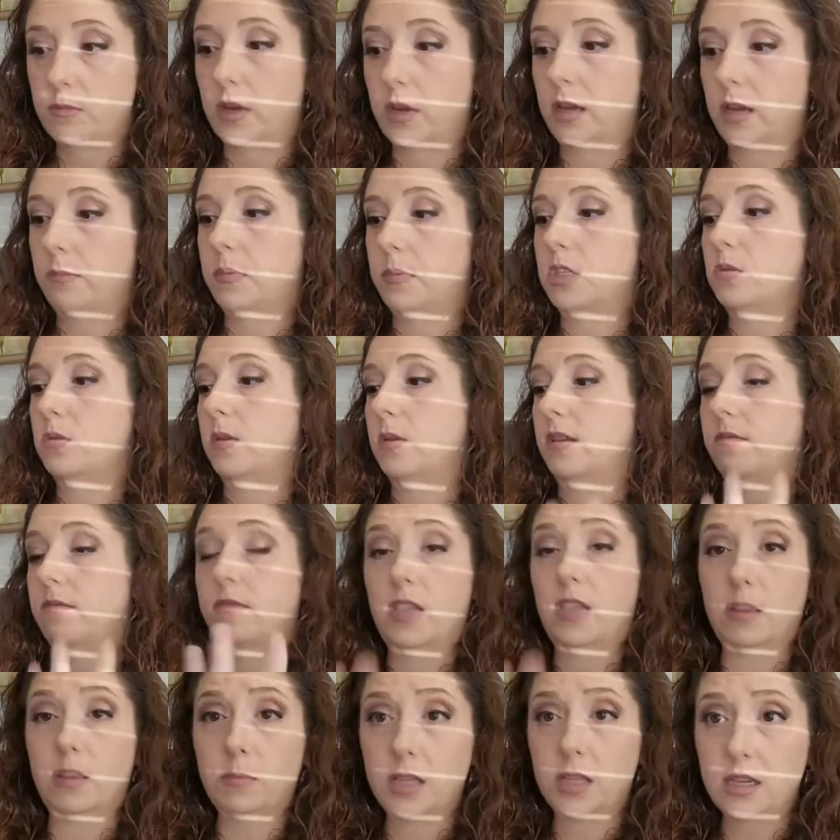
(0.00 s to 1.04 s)
but between
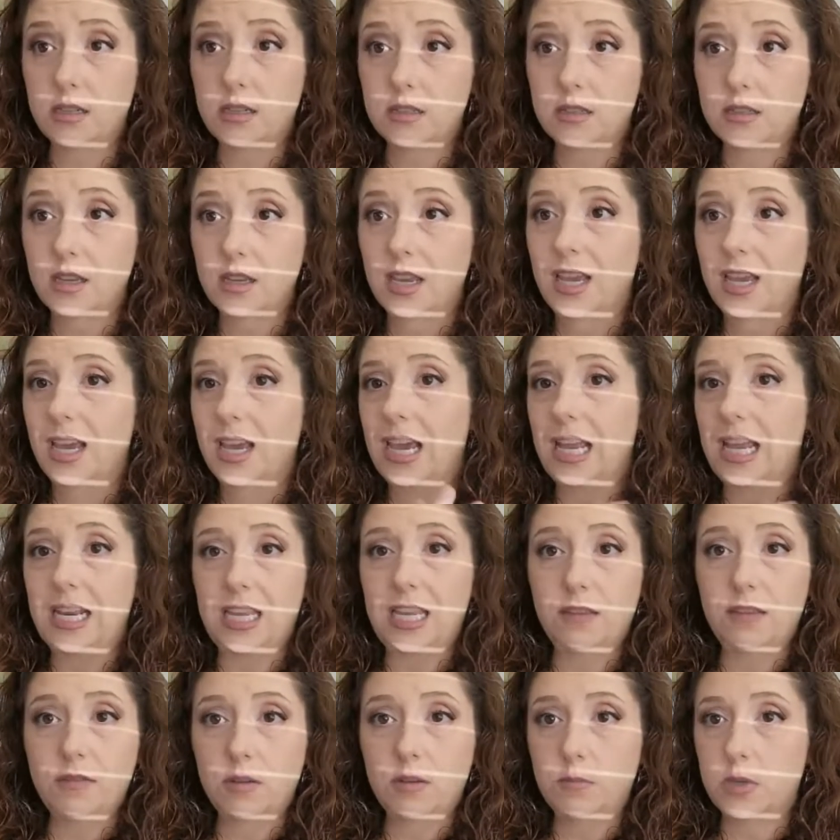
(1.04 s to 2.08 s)
families and
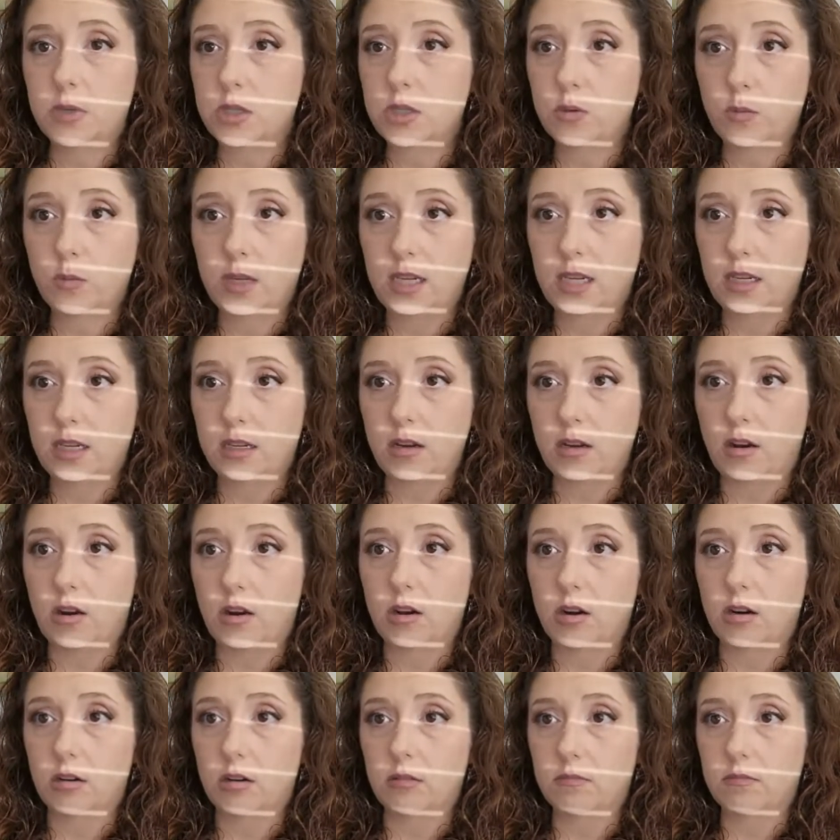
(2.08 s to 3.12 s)
even between
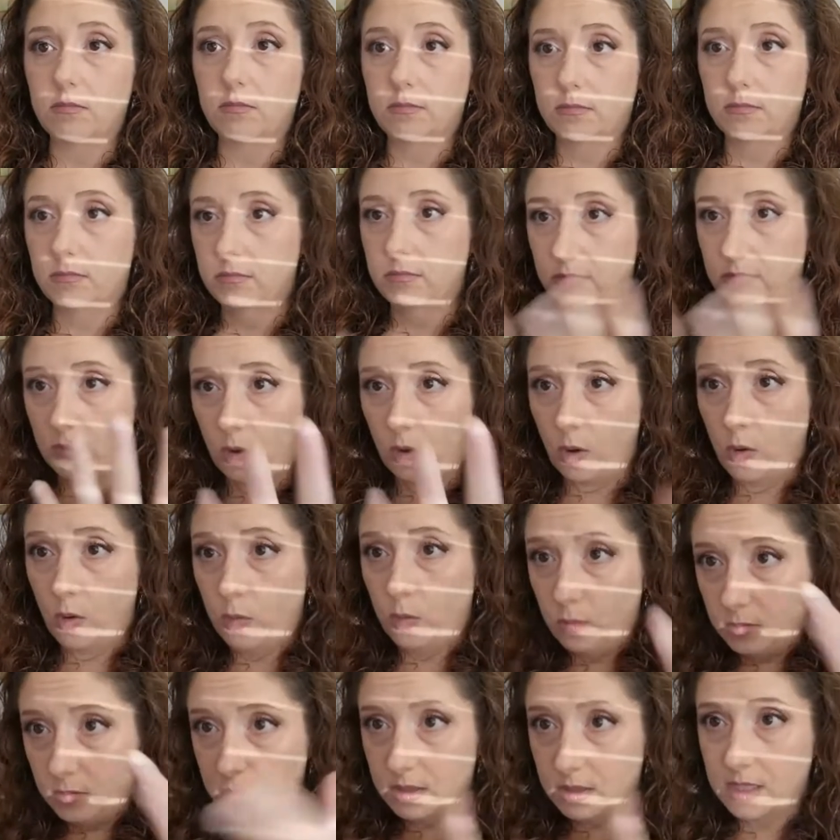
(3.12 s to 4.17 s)
our
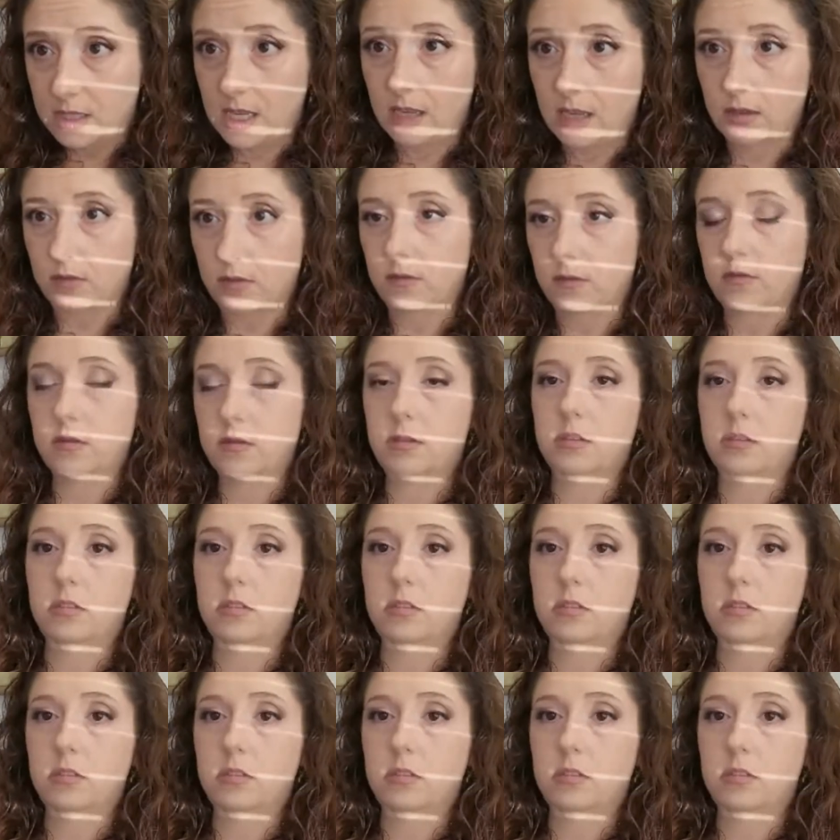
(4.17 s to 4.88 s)
own selves